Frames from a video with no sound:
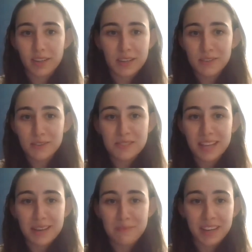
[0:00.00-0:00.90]
can you
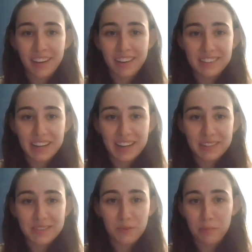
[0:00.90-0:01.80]
send me
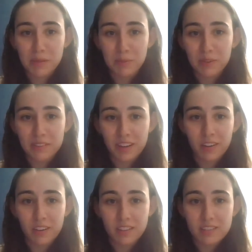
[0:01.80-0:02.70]
contacts for people in the
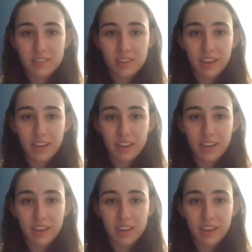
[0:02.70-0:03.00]
arts?